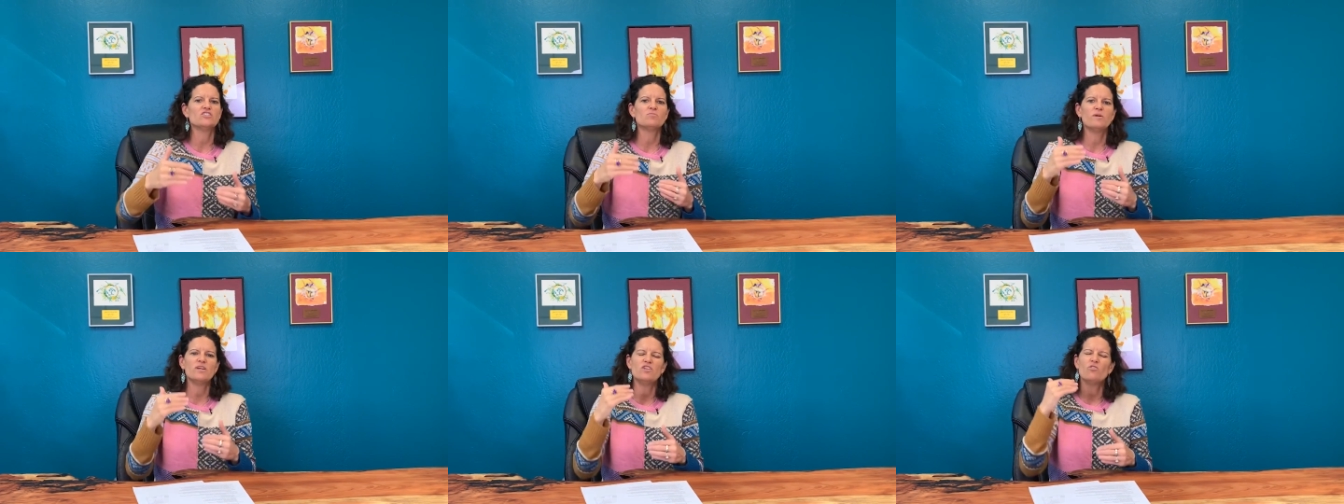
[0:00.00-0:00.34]

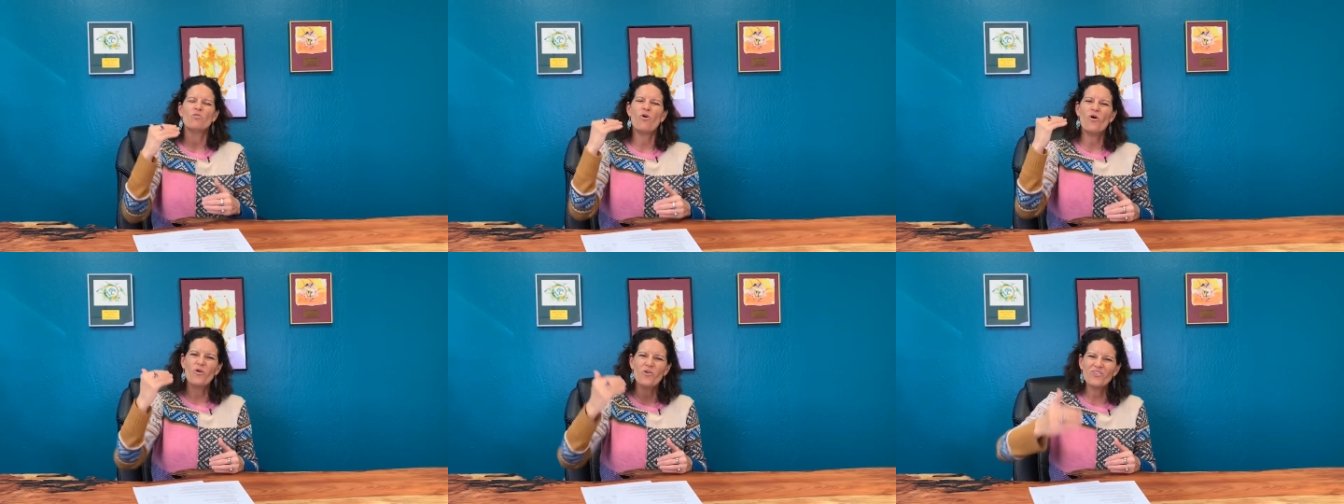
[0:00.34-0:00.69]
but
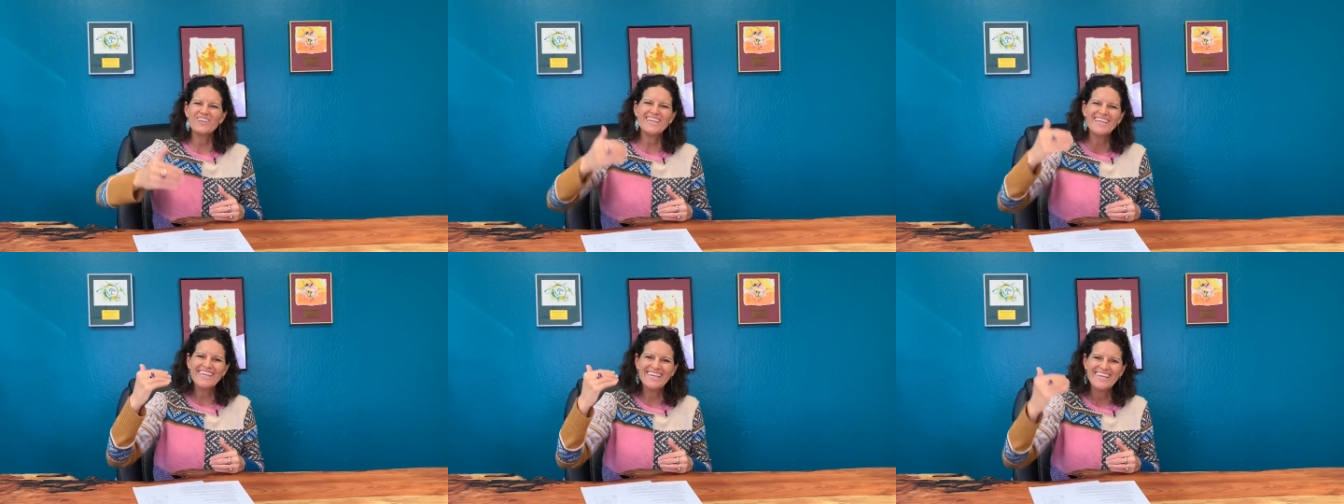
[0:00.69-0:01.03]
you
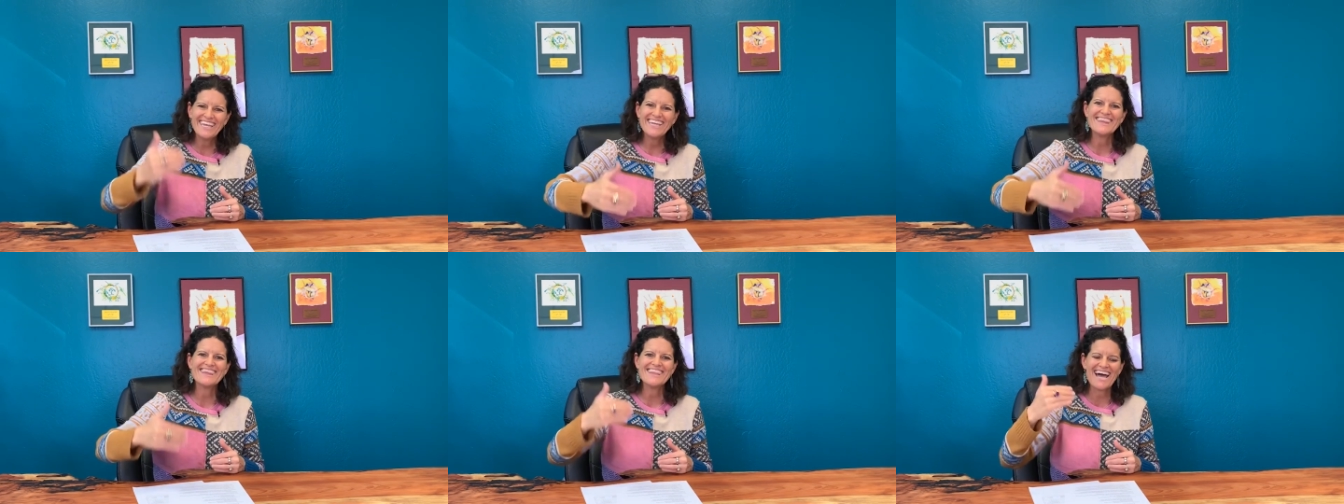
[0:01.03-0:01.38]
only
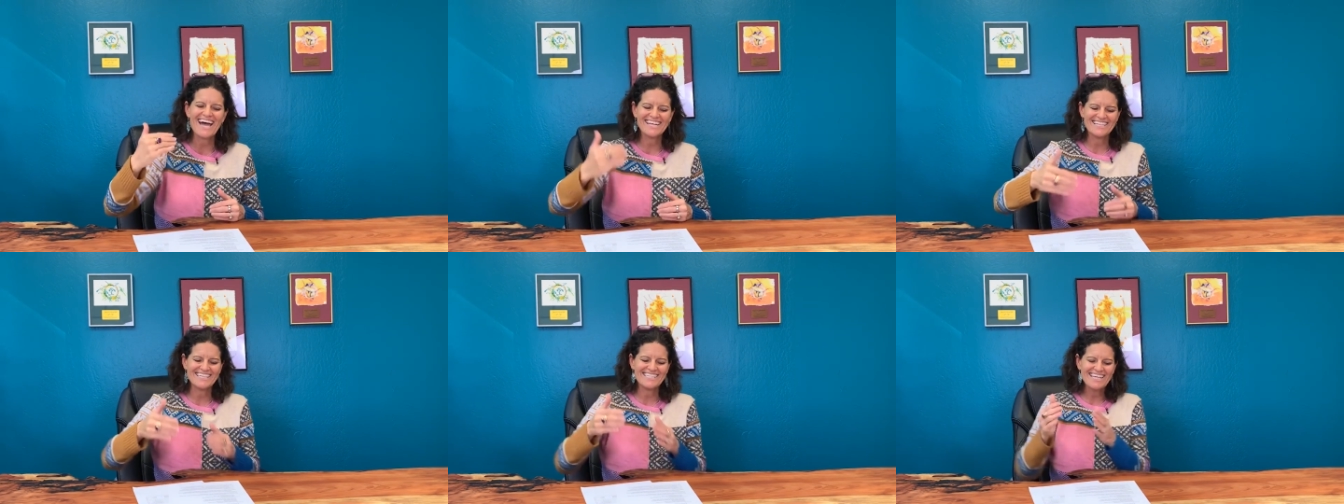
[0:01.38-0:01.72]
get
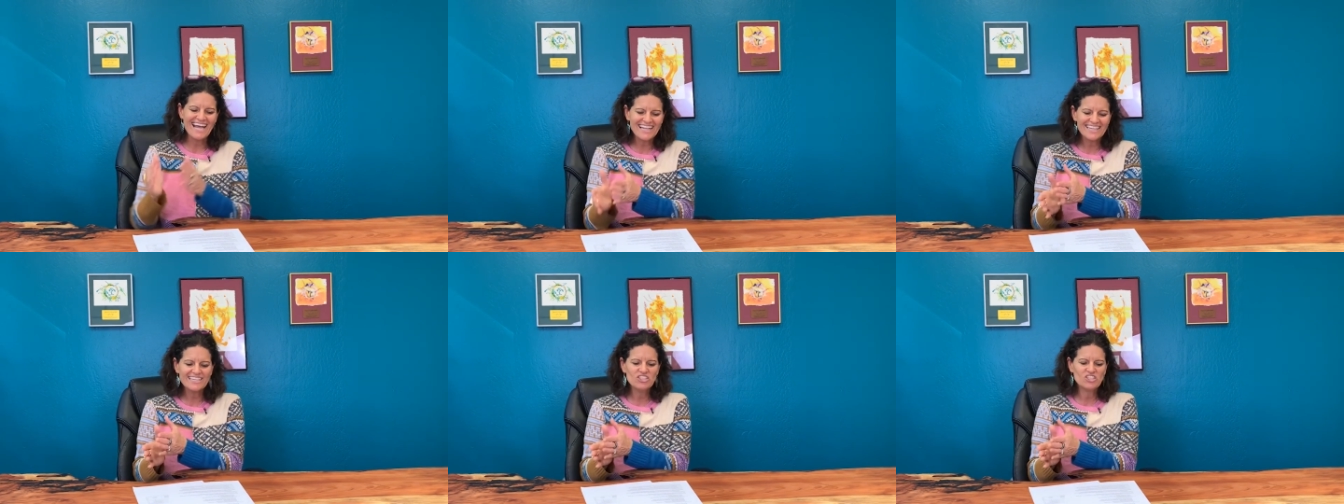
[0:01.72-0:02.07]
that
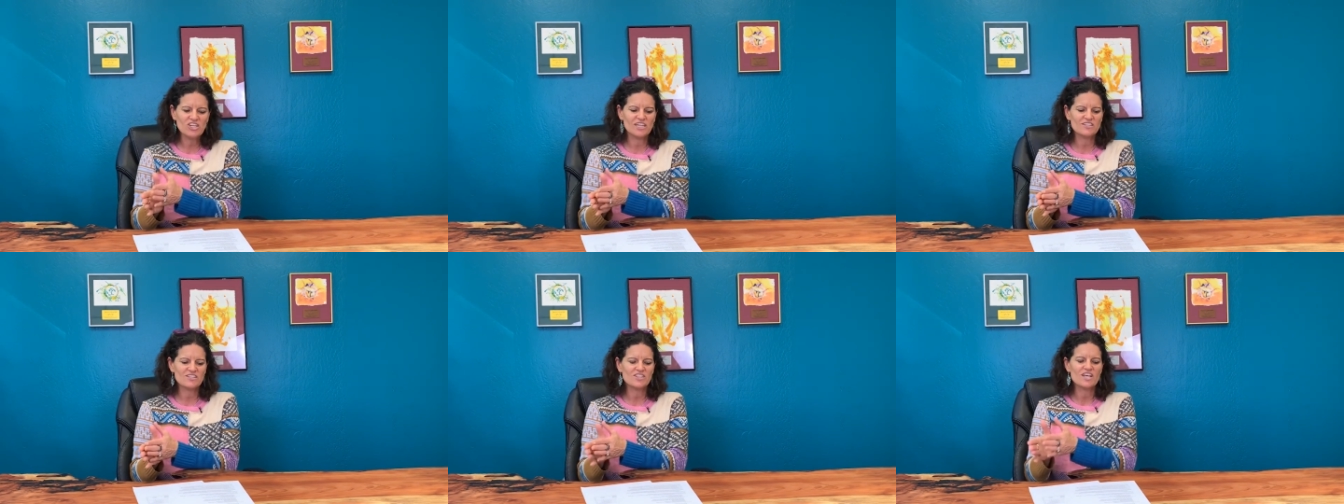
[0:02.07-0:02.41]

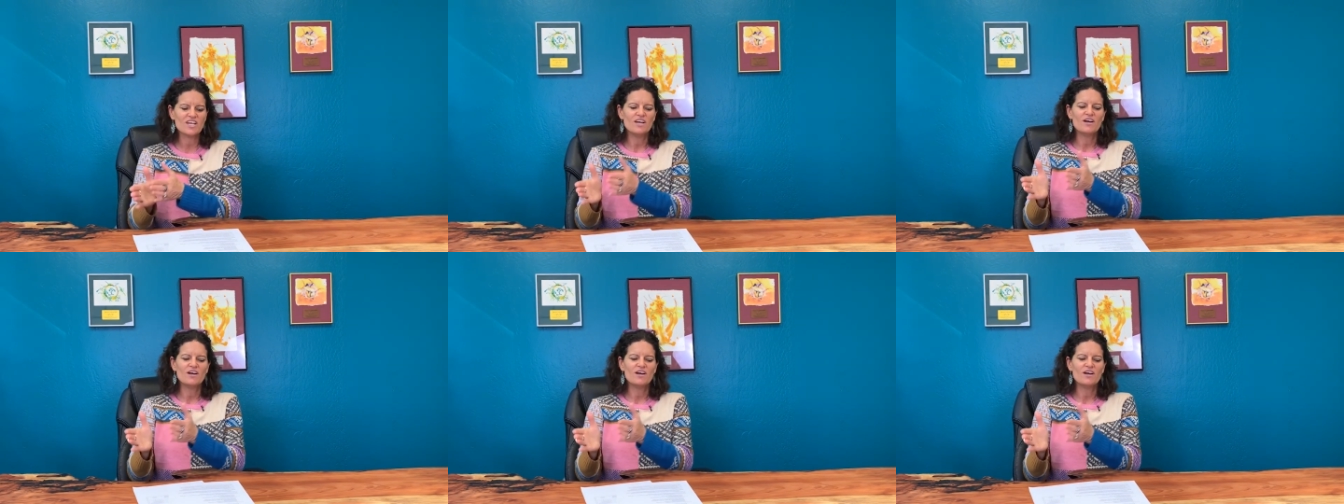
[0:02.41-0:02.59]
intelligence